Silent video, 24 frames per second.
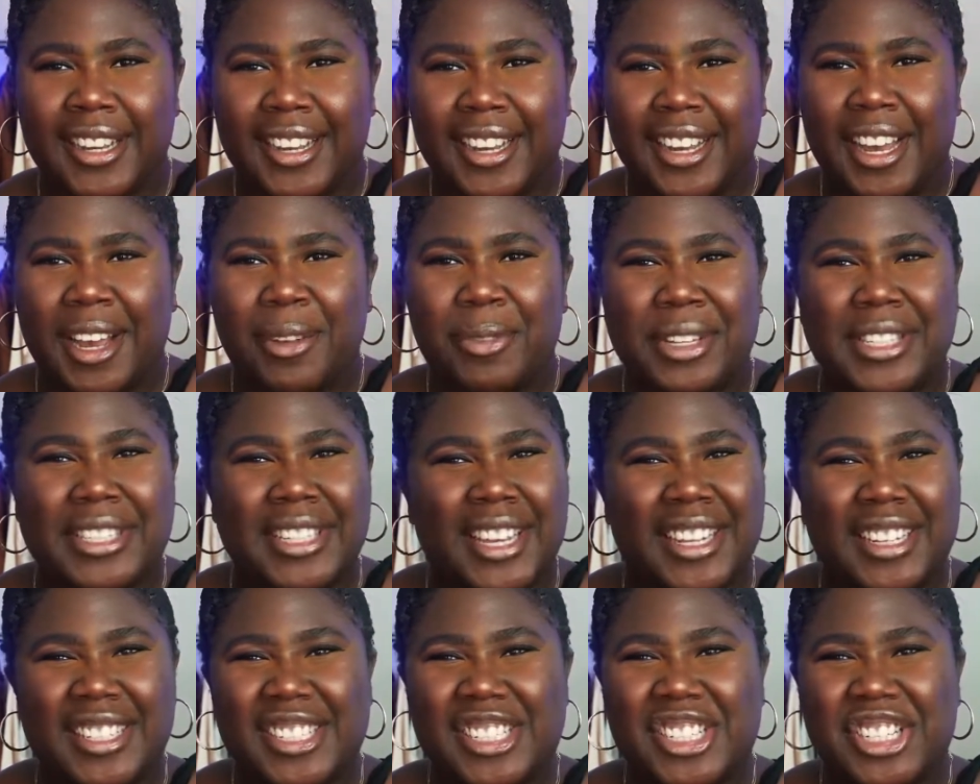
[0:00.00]
I'm
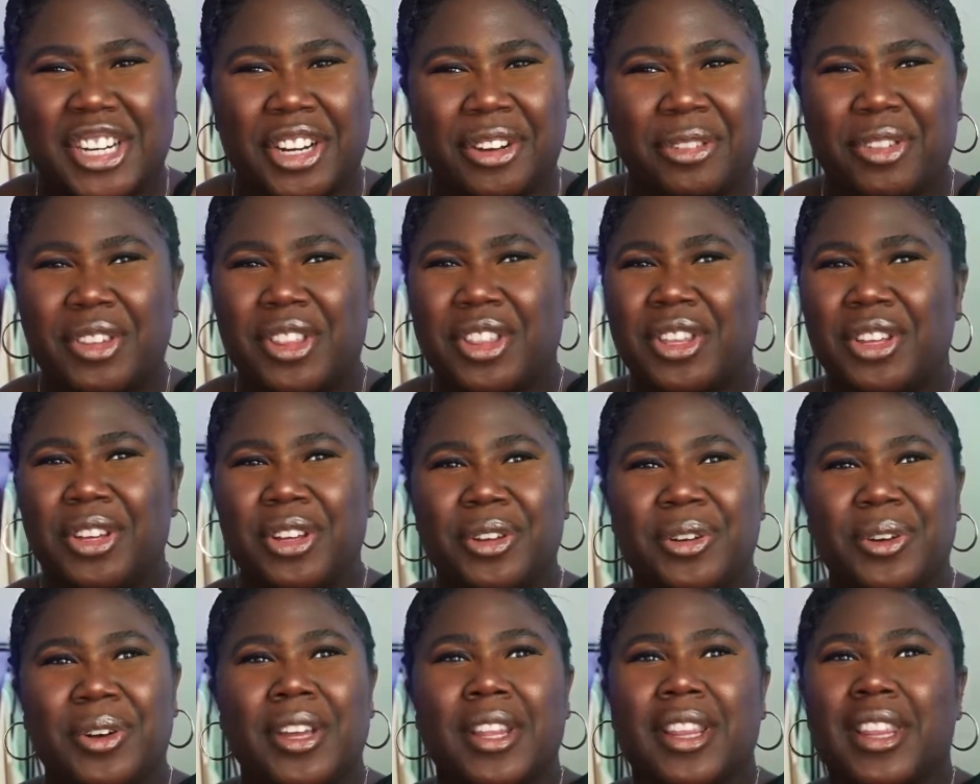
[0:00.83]
excited to share with
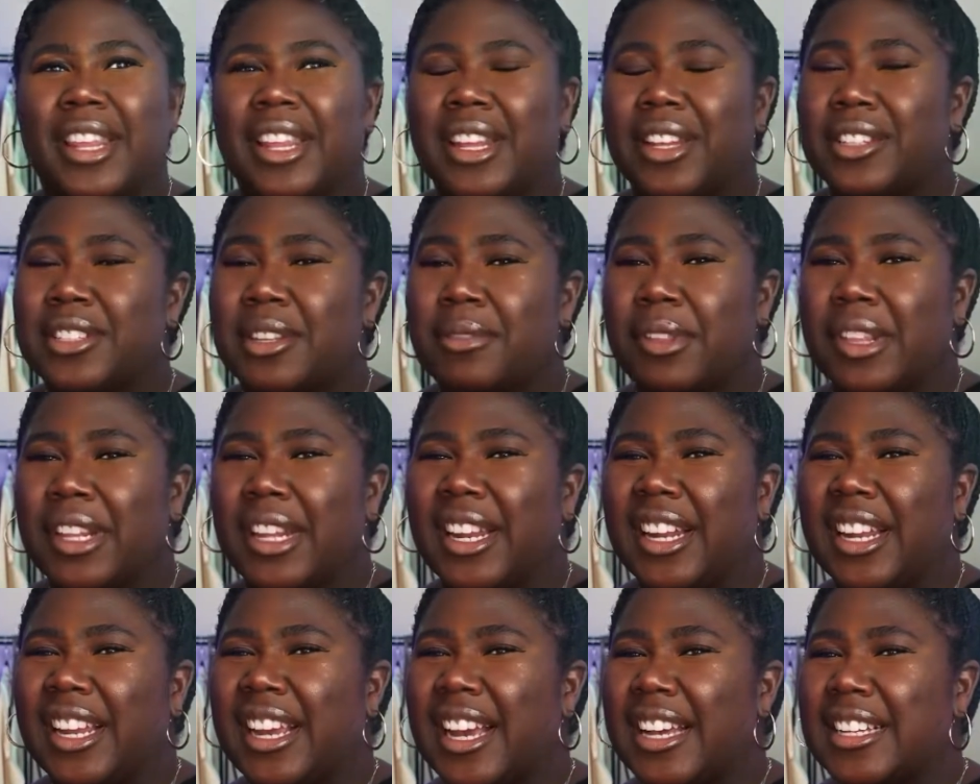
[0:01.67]
you that something that
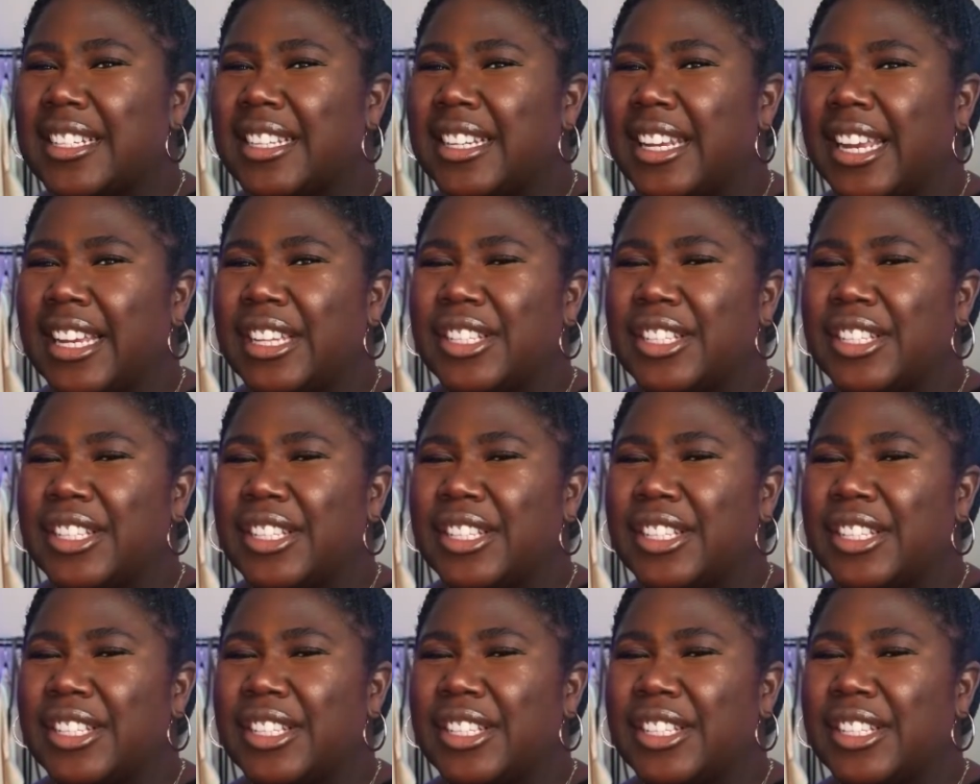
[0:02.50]
I got today.